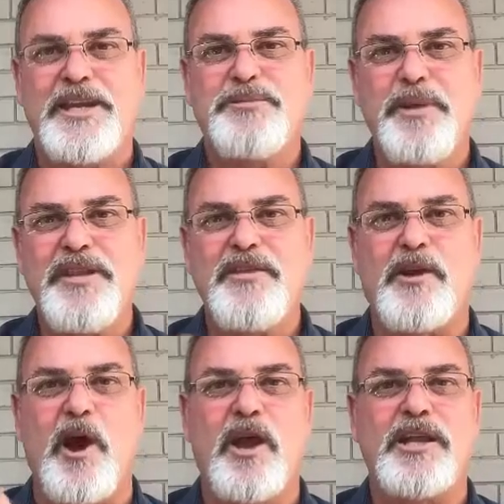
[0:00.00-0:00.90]
explain the
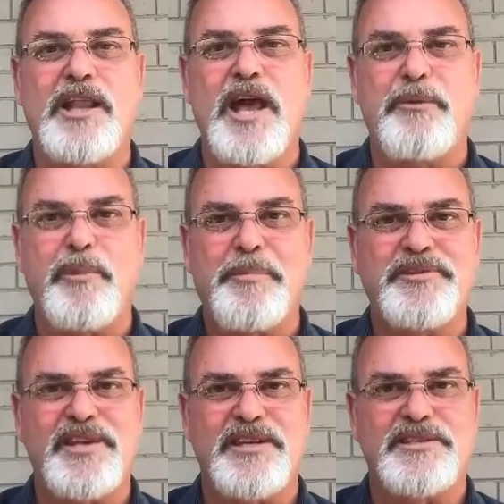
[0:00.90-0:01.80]
calling line
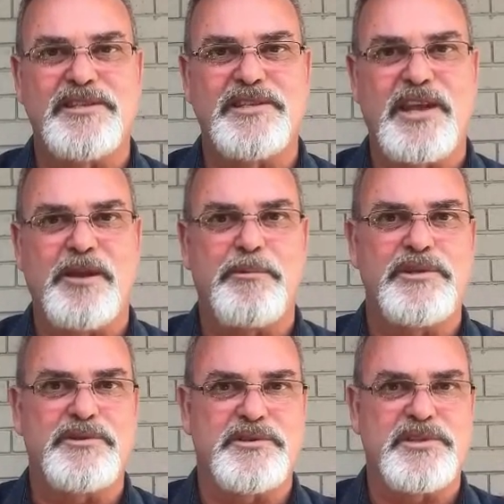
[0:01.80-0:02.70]
represents the
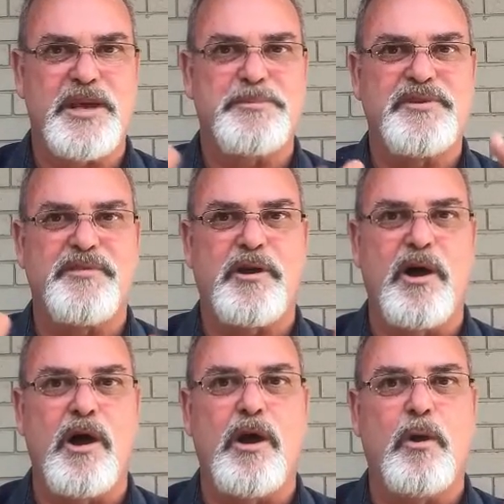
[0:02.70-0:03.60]
sequence or steps of a
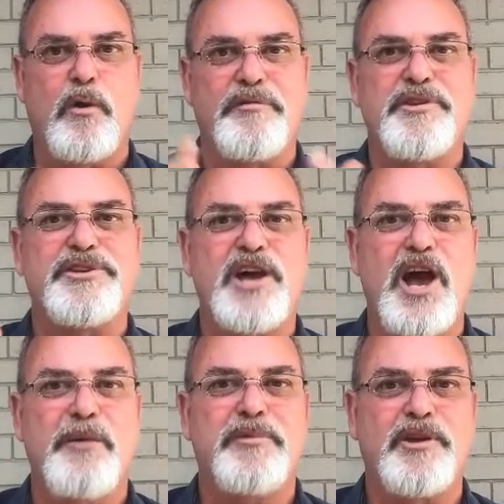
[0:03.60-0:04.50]
call over the
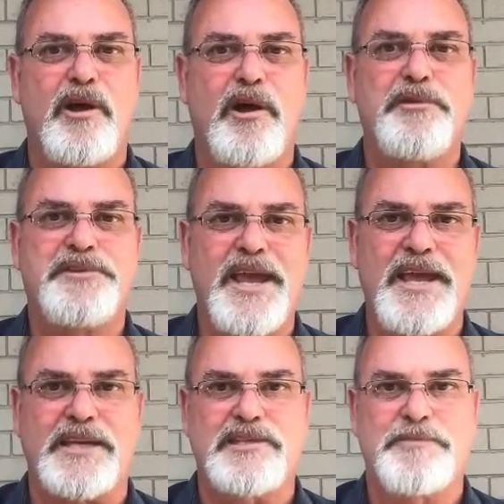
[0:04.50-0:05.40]
time the call
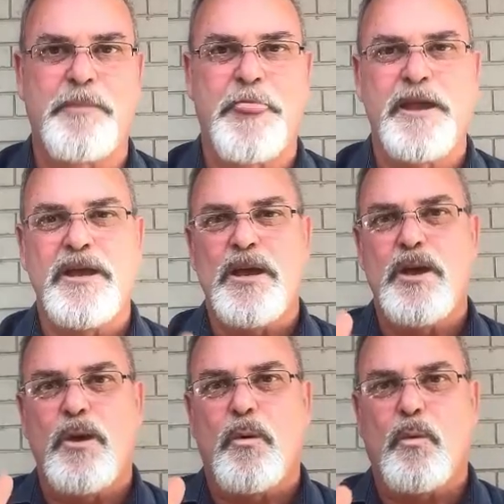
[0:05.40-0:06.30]
takes.
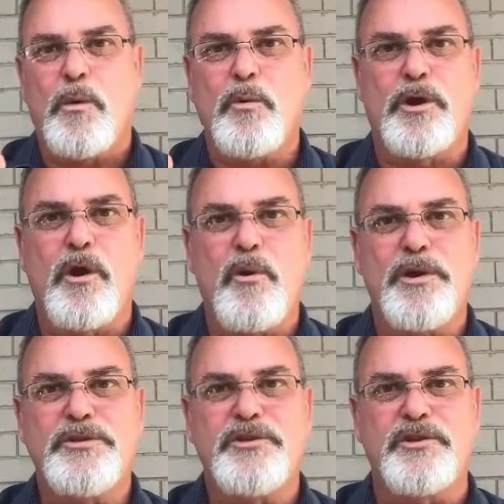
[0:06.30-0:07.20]
What we're
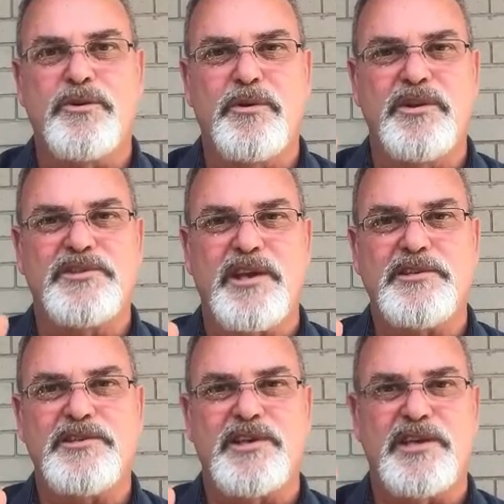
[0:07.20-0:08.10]
going to do in this
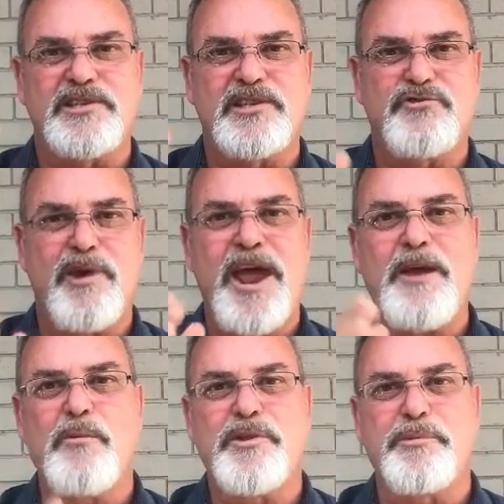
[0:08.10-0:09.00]
exercise is
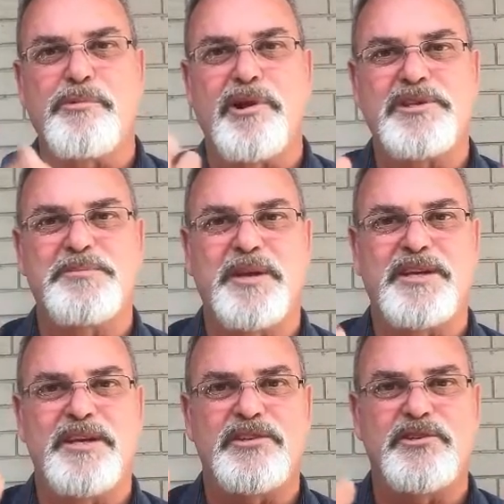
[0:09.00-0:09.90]
track where the
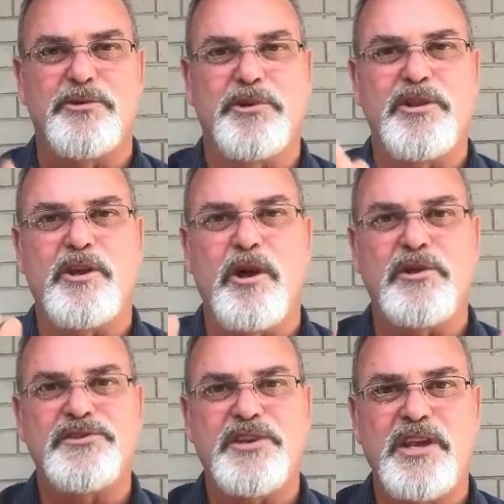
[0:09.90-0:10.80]
prospect is during the call
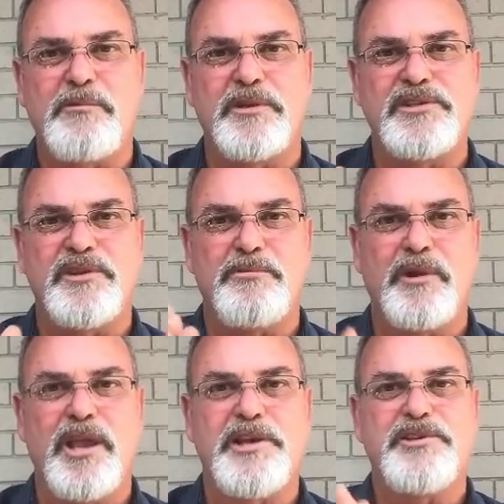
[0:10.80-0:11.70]
sequence in
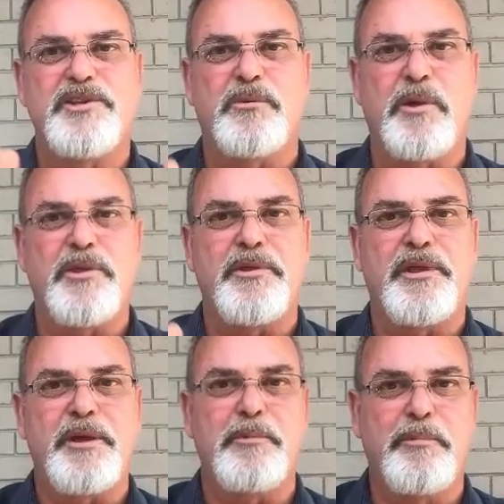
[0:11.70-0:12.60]
relation to whether
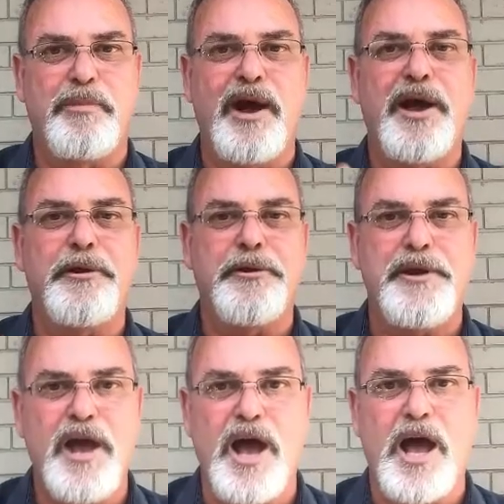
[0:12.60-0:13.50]
they will buy or
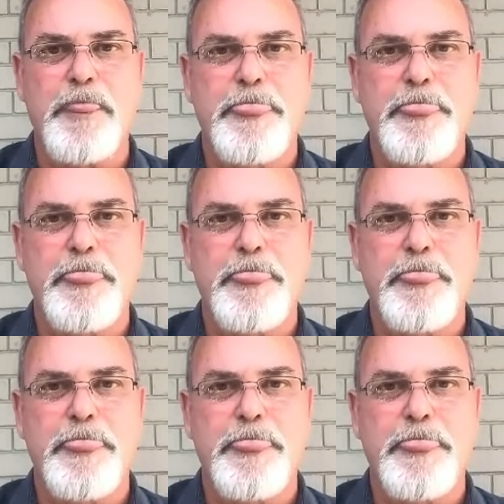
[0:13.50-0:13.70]
not.